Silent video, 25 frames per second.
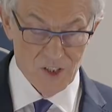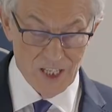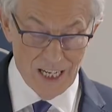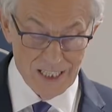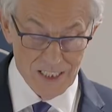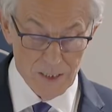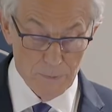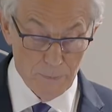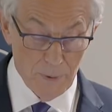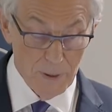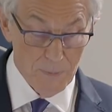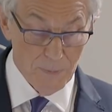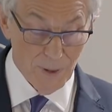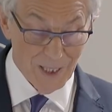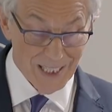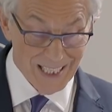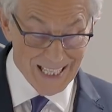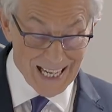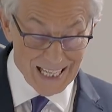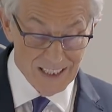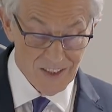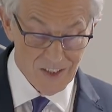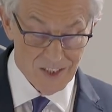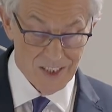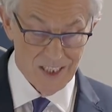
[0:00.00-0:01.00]
sets people
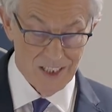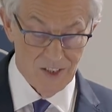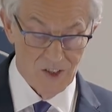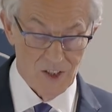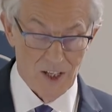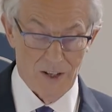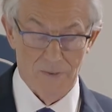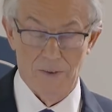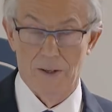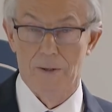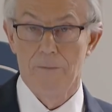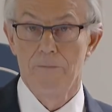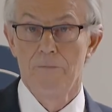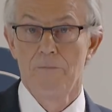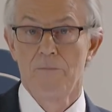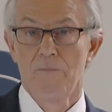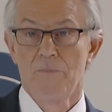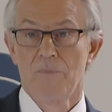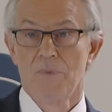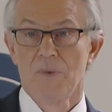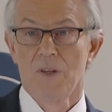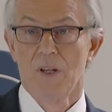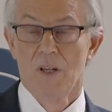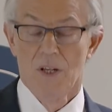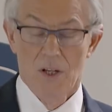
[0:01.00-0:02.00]
against each other,
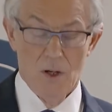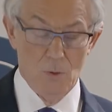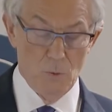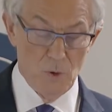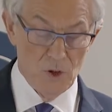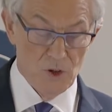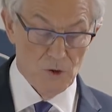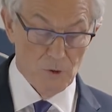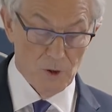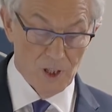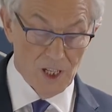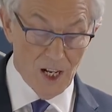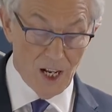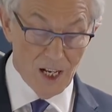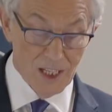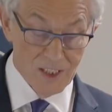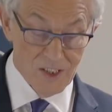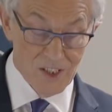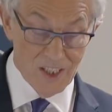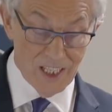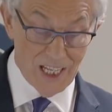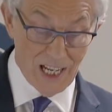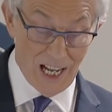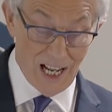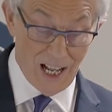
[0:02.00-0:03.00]
which
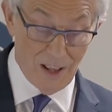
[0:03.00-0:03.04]
regards the